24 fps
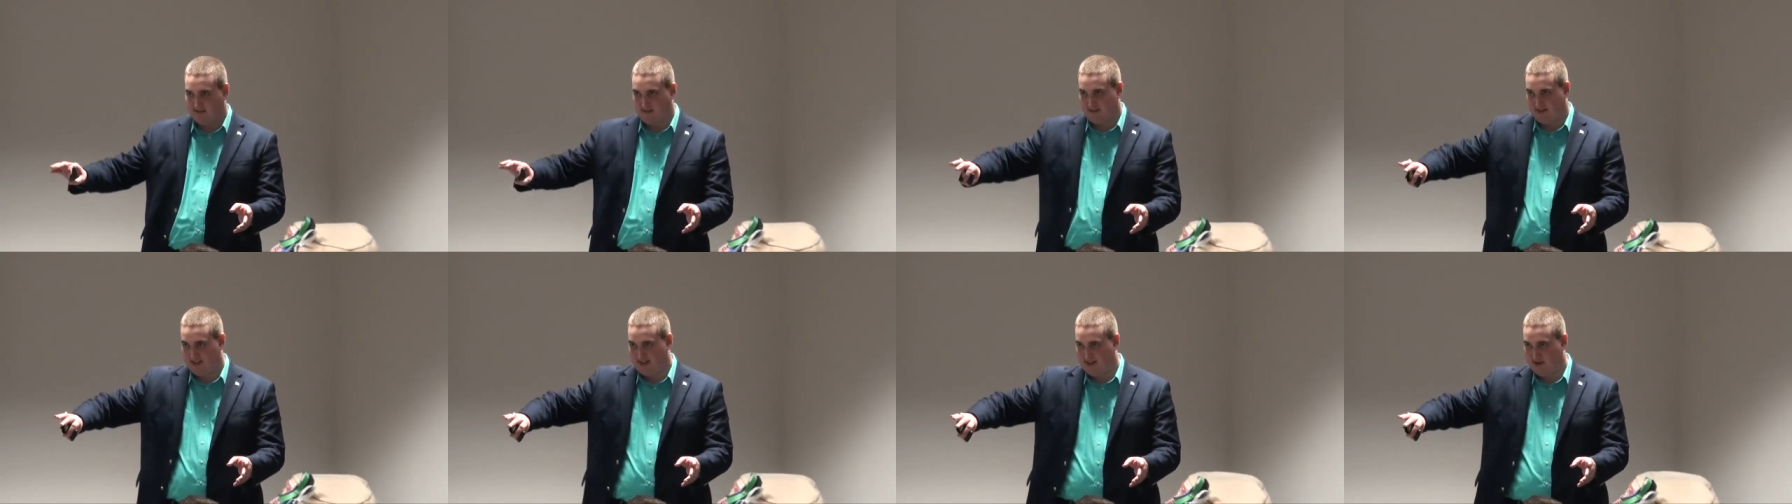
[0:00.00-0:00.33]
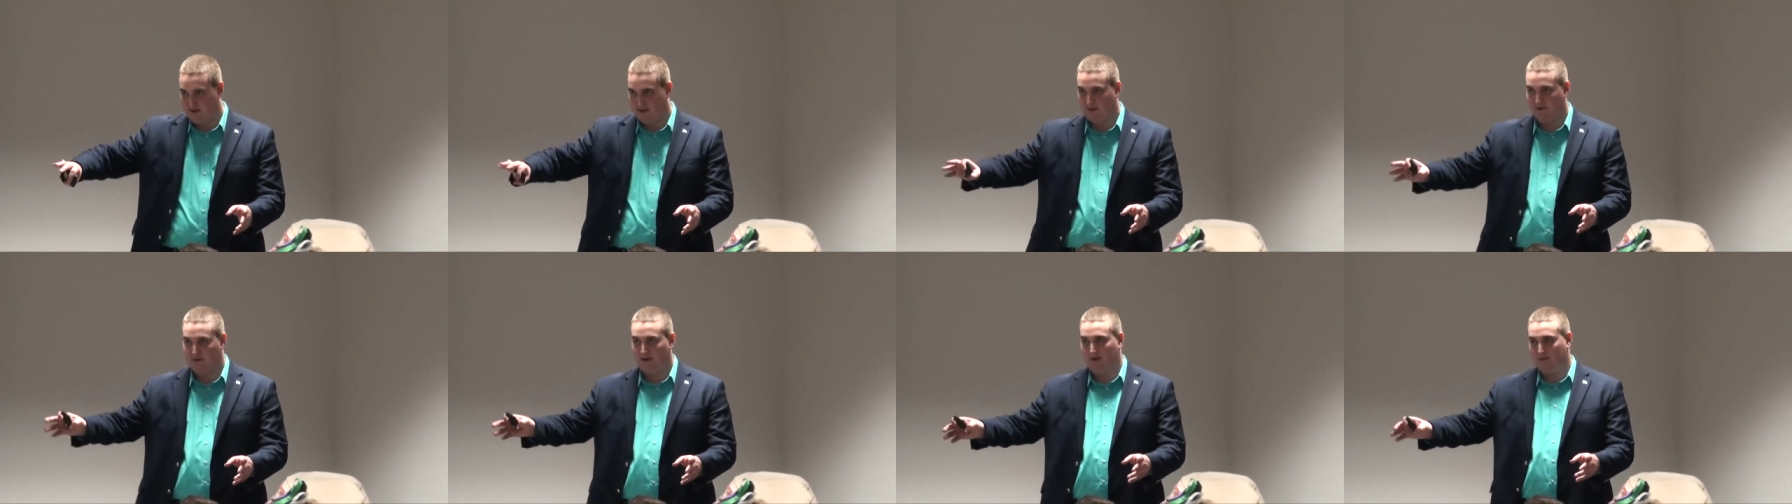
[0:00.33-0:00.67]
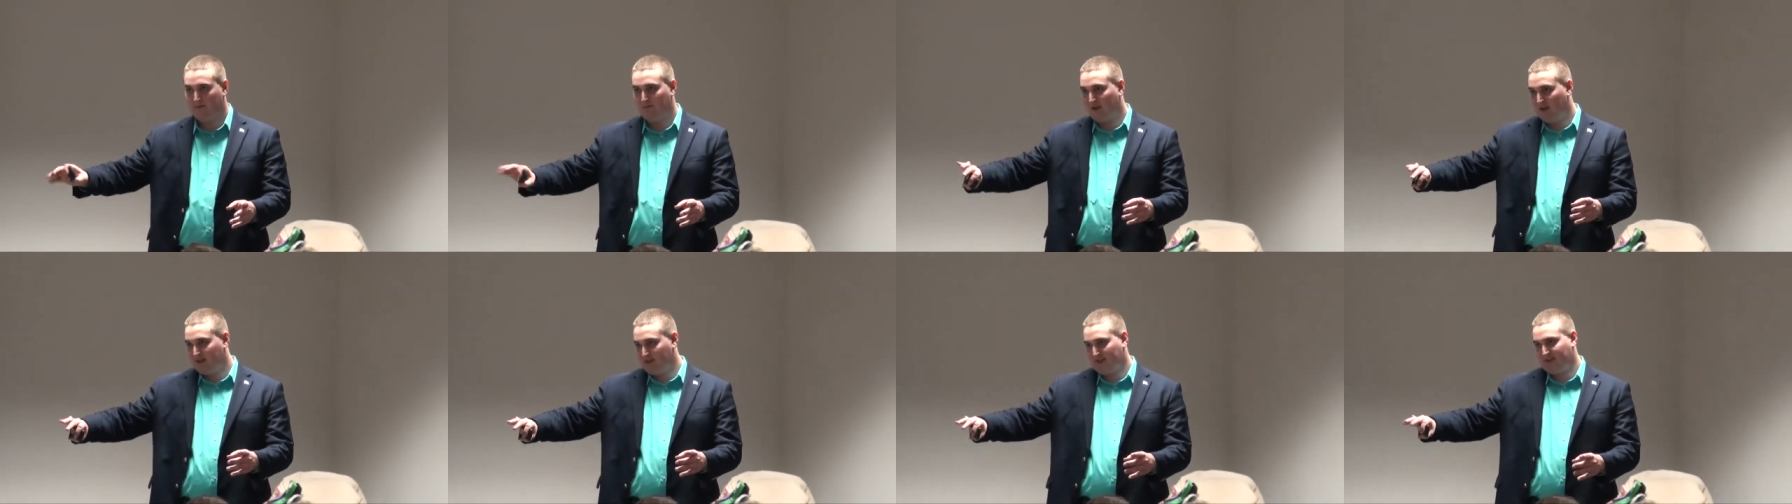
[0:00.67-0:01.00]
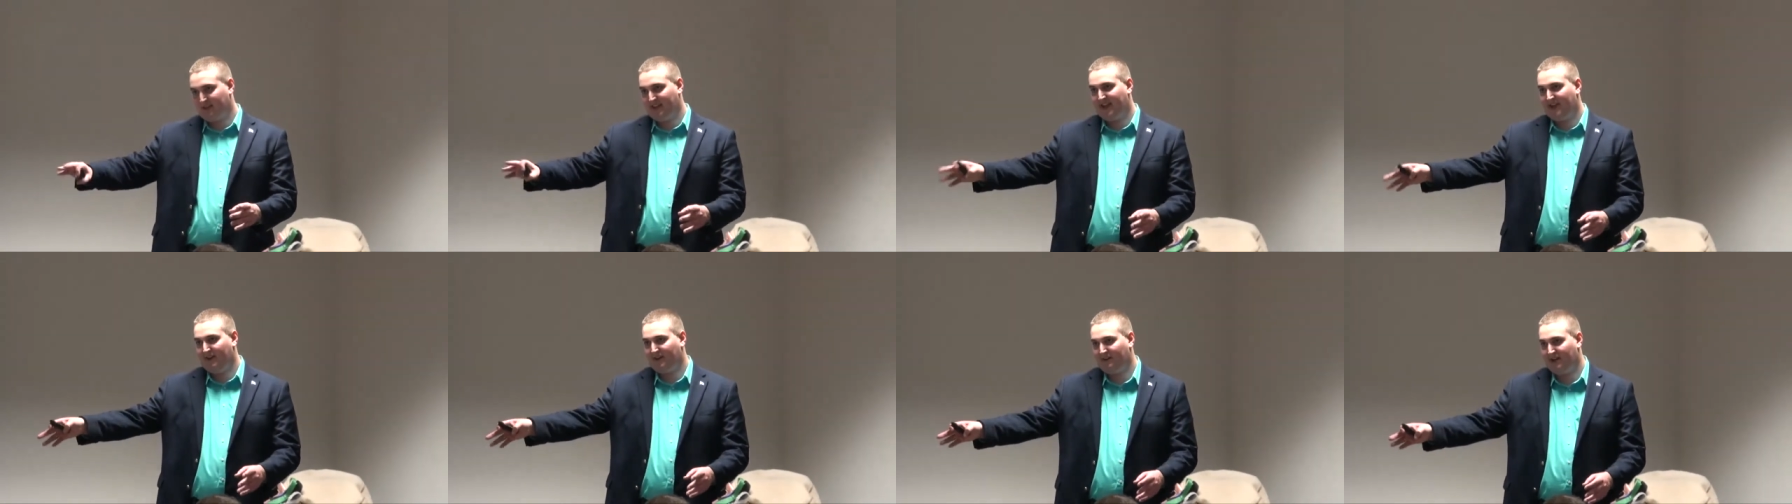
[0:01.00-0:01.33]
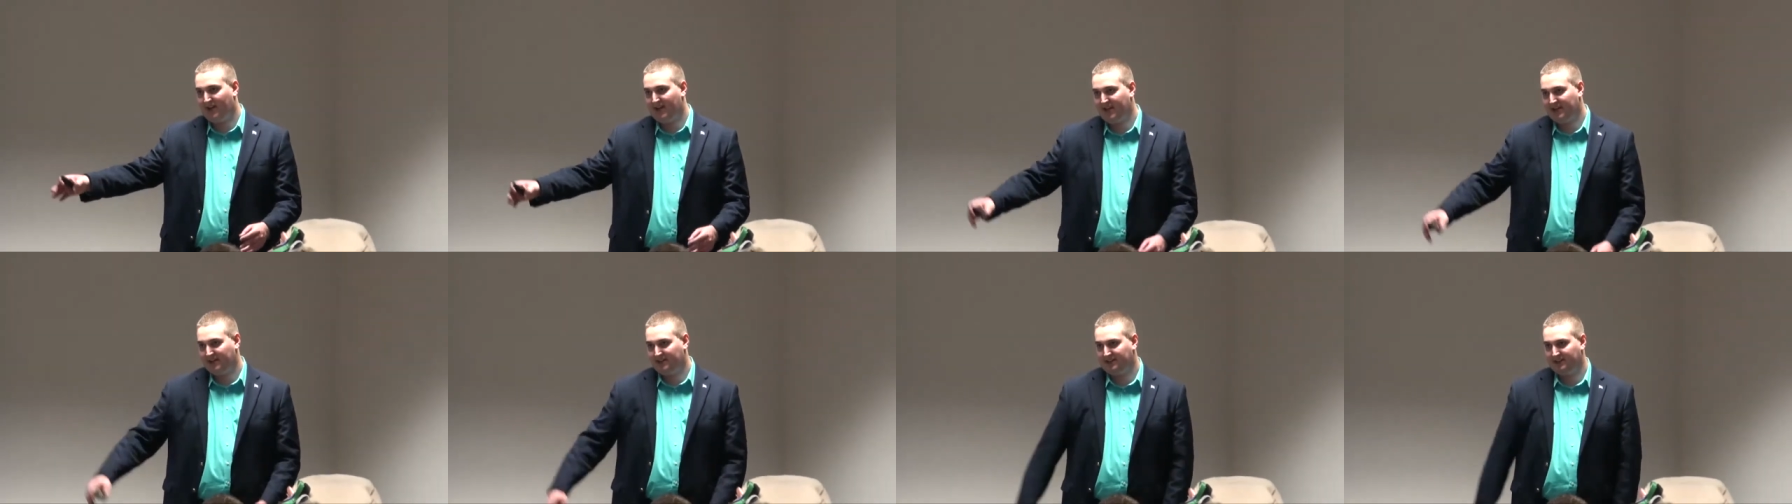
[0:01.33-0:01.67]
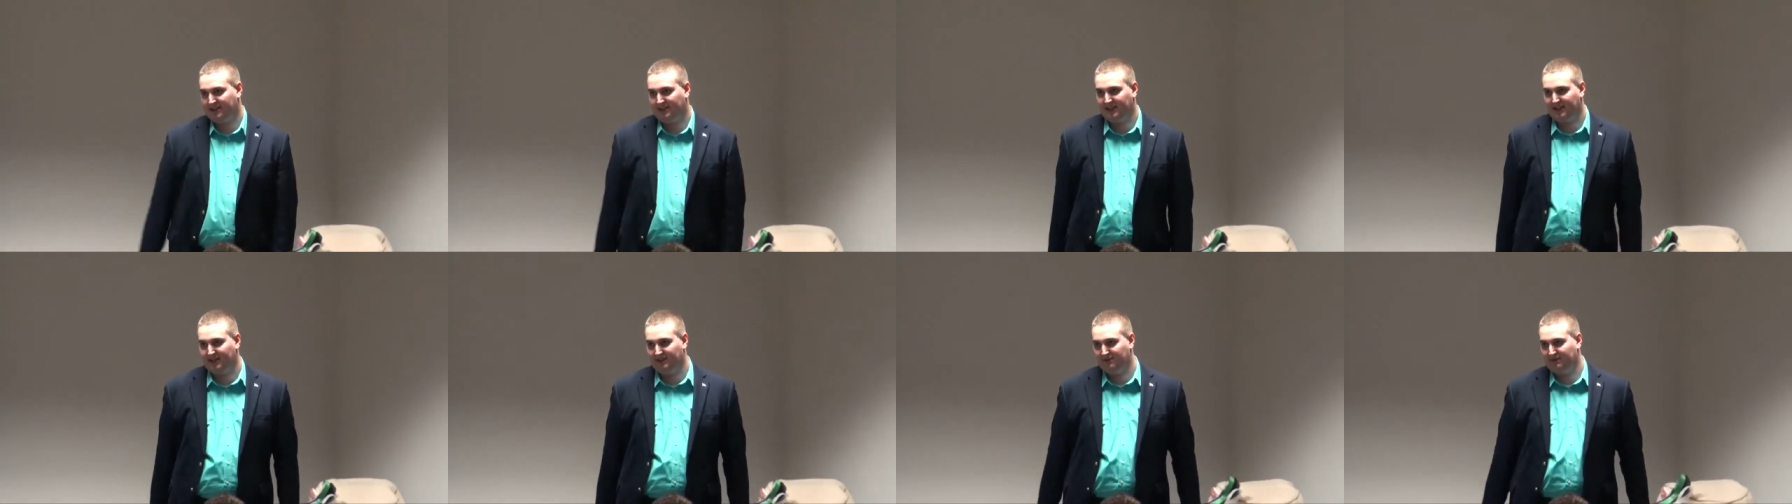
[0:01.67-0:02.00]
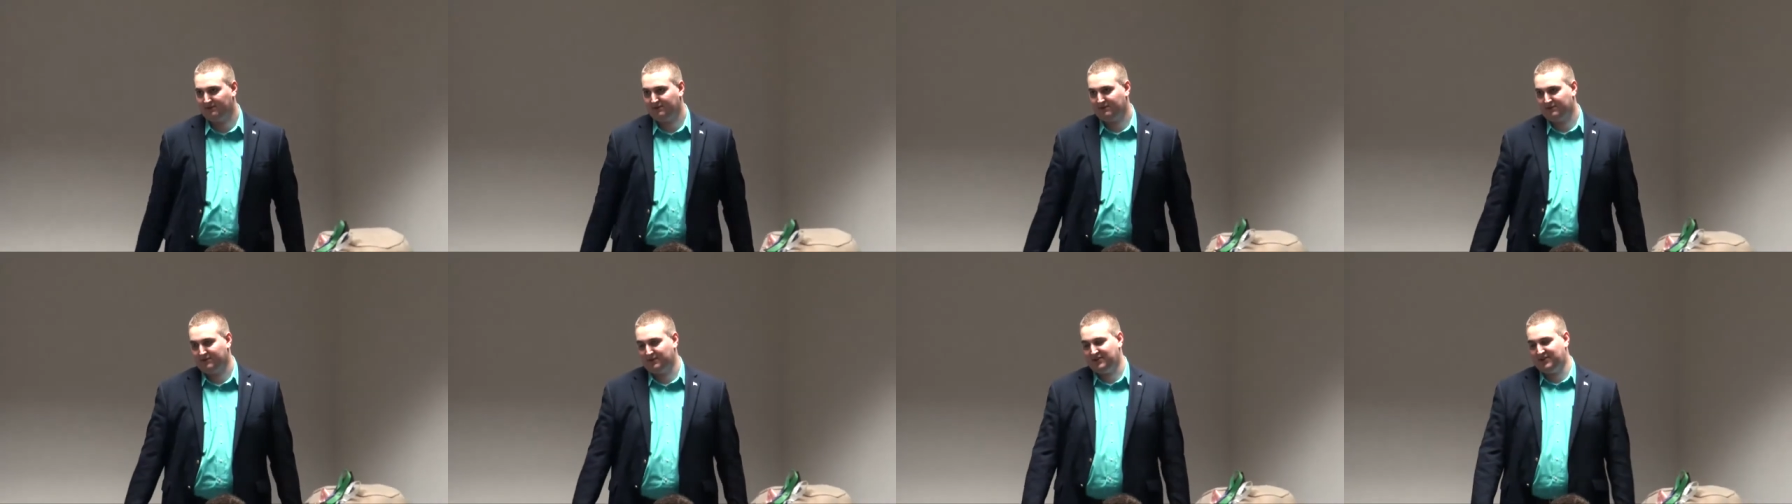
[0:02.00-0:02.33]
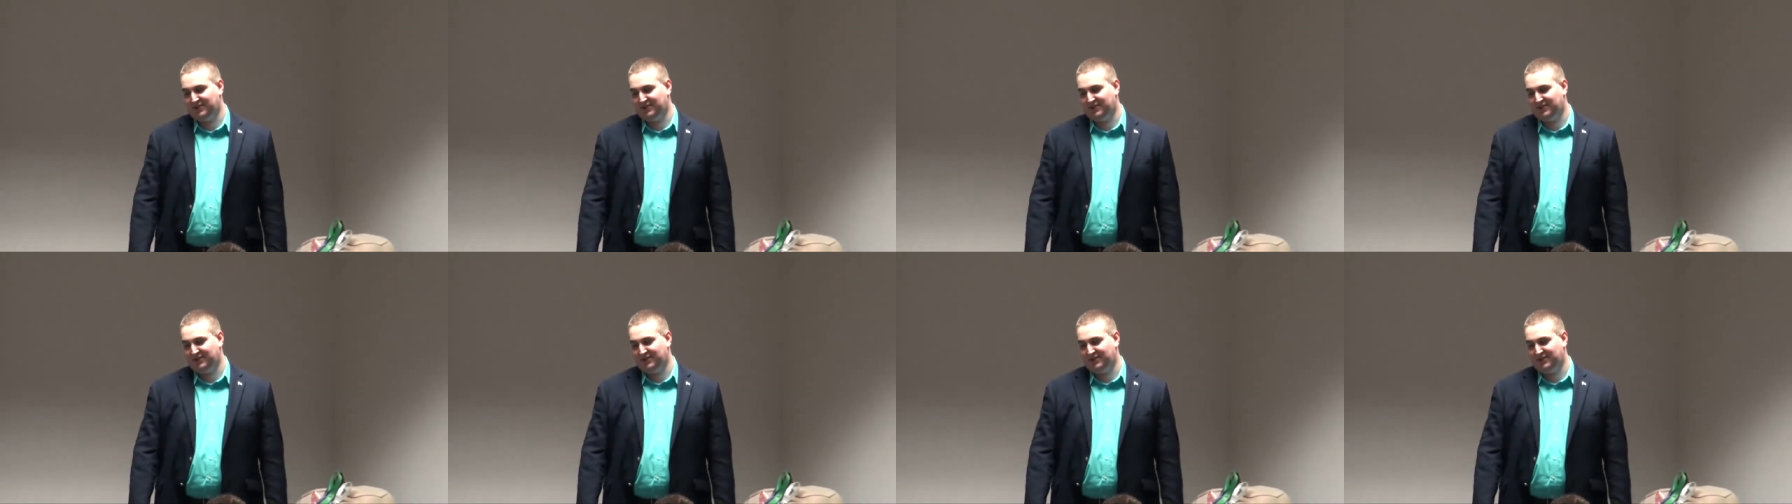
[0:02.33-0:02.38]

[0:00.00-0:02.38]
than or around a month later, I had to leave for